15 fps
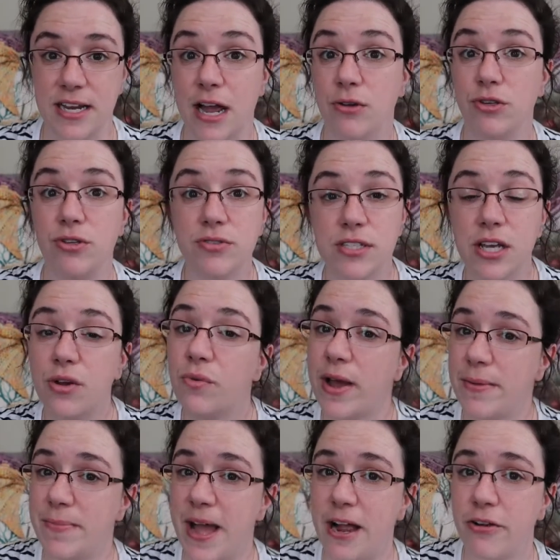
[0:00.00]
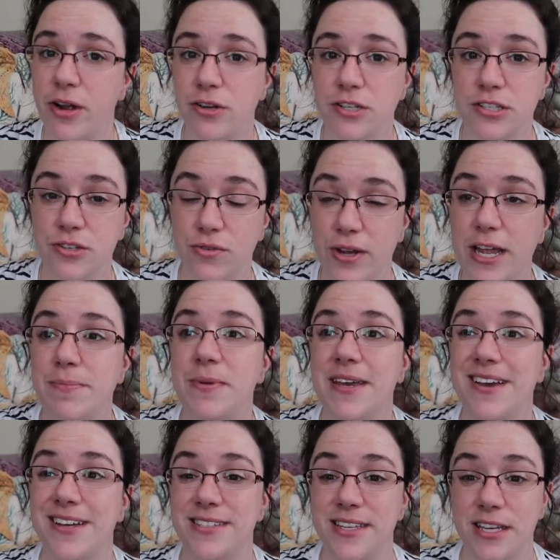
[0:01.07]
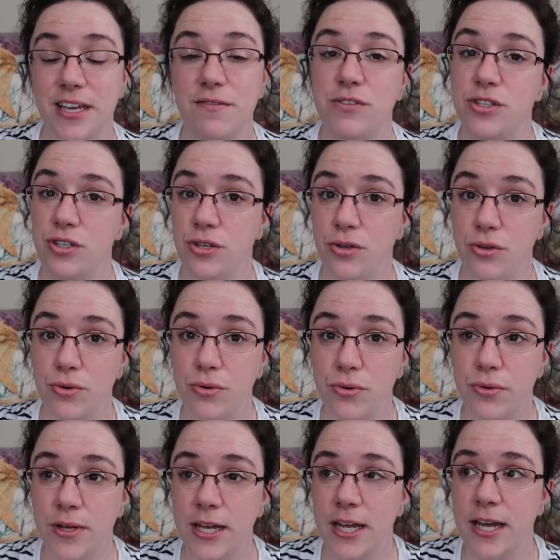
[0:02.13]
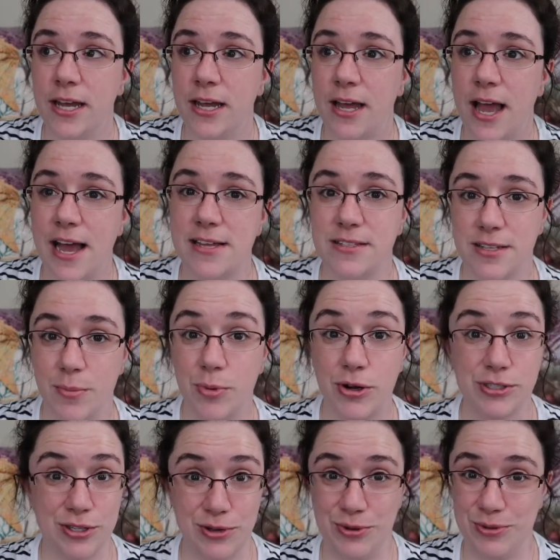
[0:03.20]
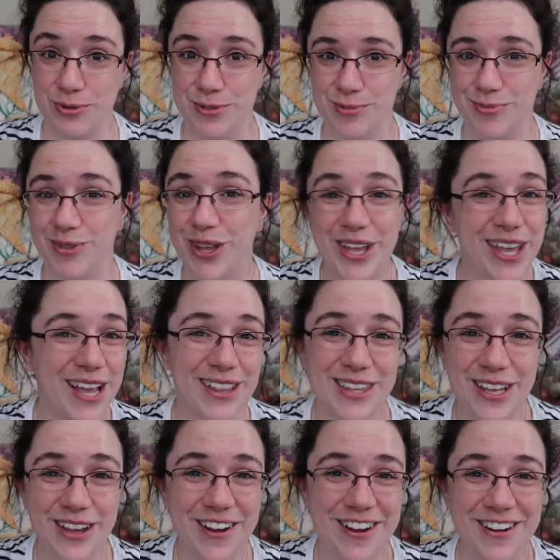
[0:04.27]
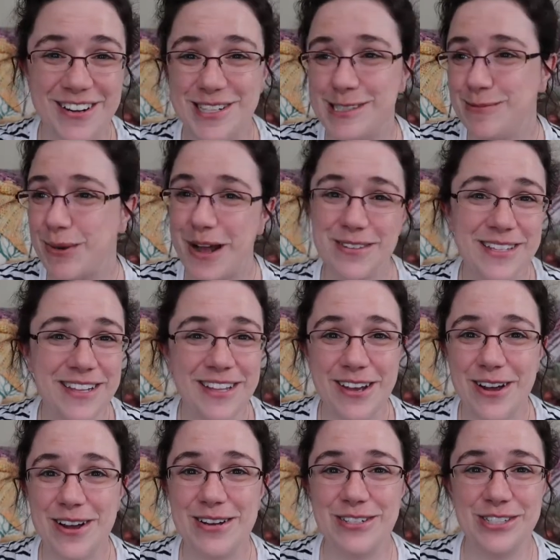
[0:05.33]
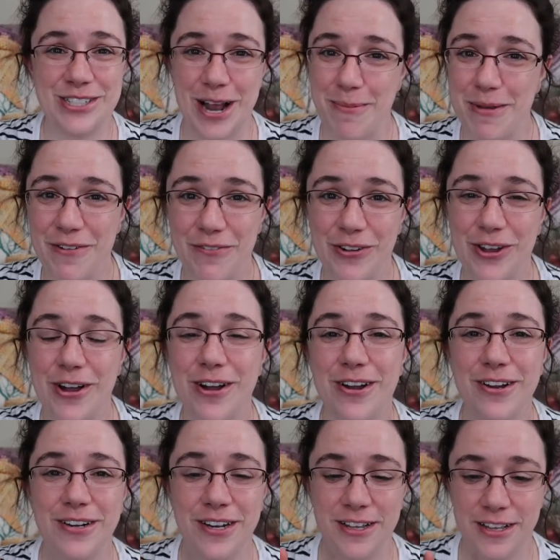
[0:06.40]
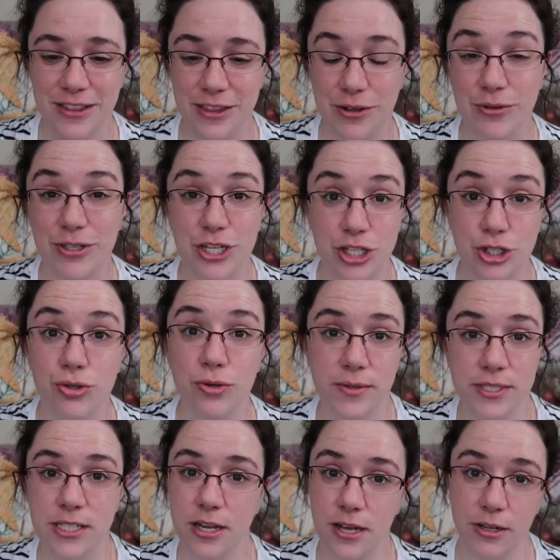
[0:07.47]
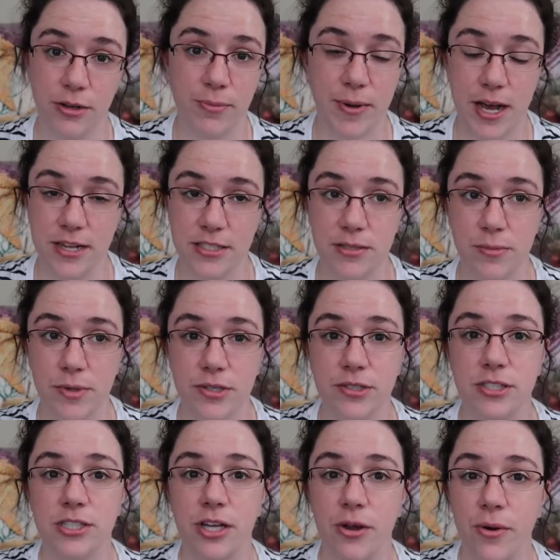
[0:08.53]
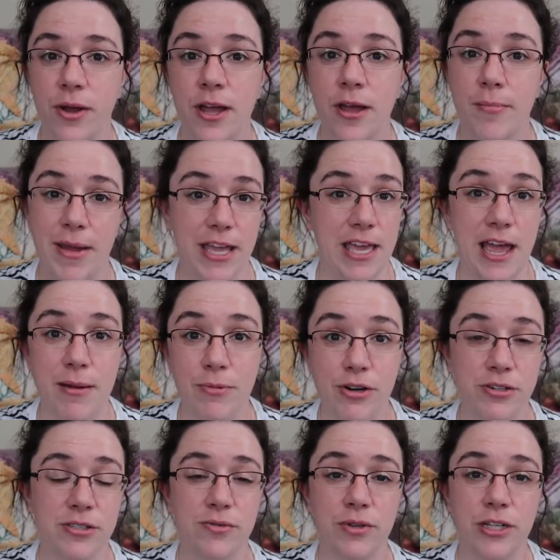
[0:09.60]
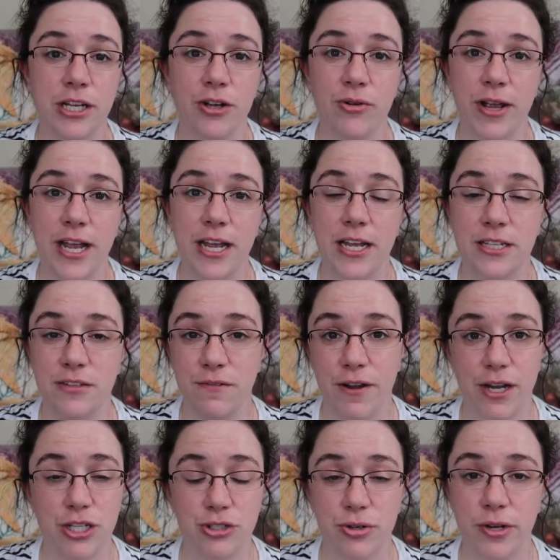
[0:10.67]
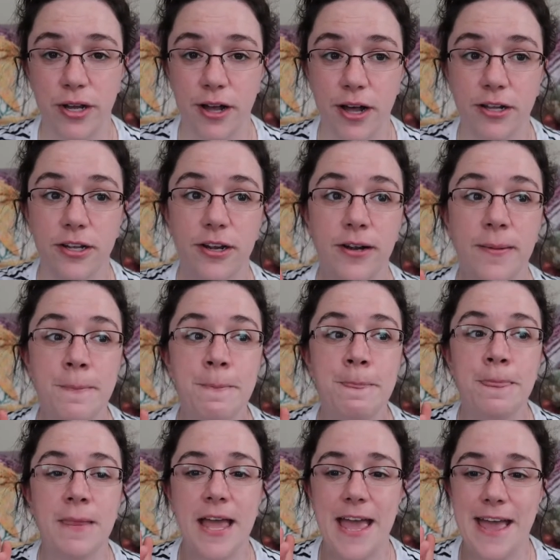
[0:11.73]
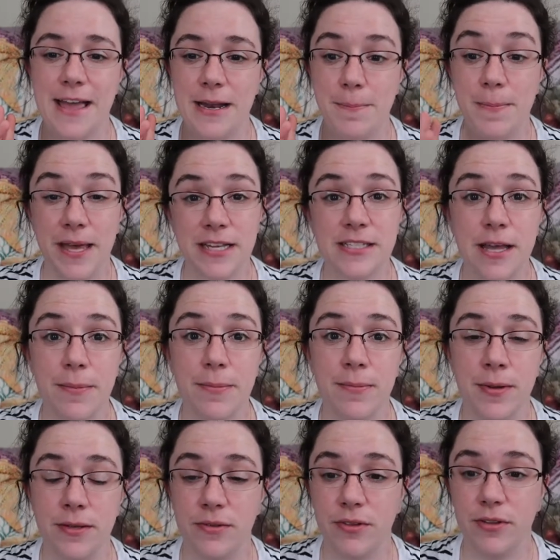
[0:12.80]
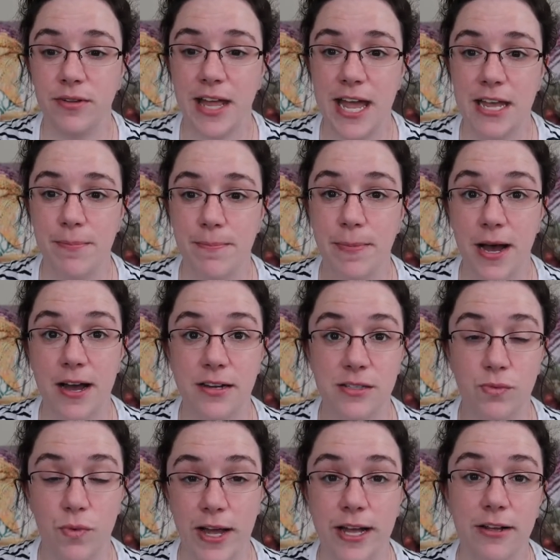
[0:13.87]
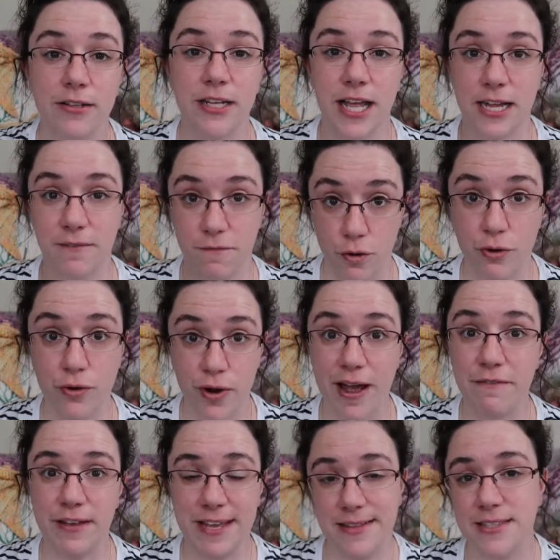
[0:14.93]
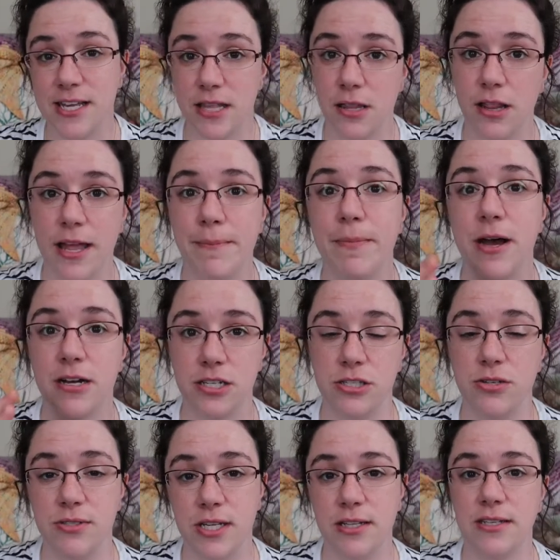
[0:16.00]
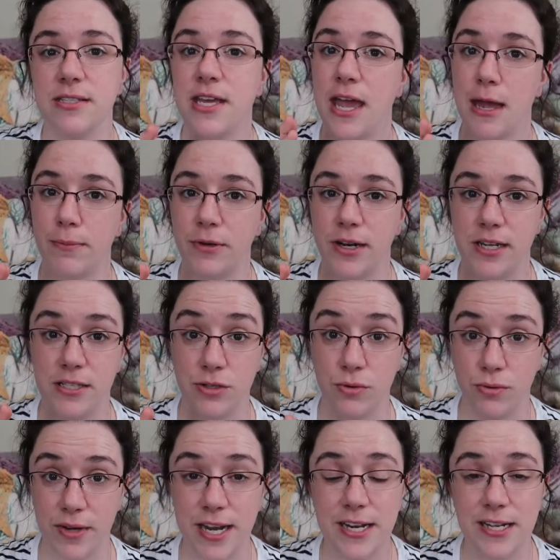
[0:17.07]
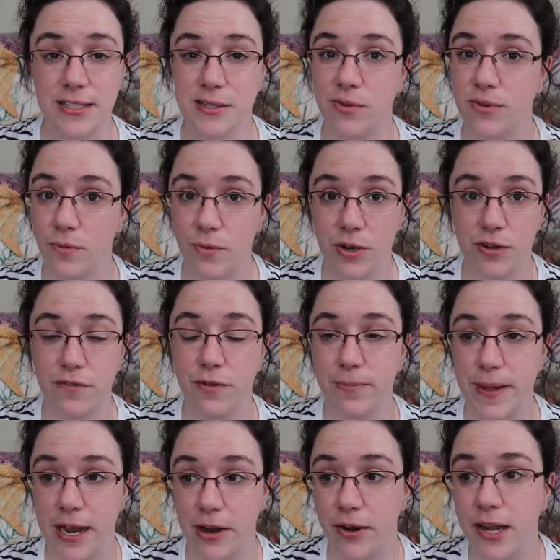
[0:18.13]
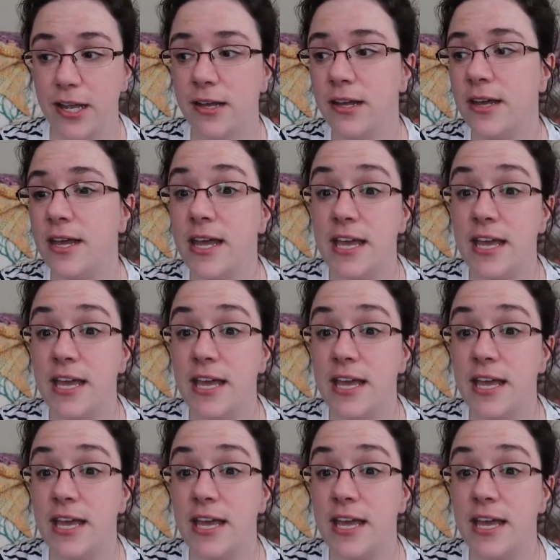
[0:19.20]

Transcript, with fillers: Now, using a white background is great because it gives you, as a person who's looking at the yarns, browsing the yarns, shopping for yarn, the truest color possible. So my camera is really great. It's very true to color, and it picks up the light box well. Like, photographing inside the light box using this camera is great. It's a wonderful pairing.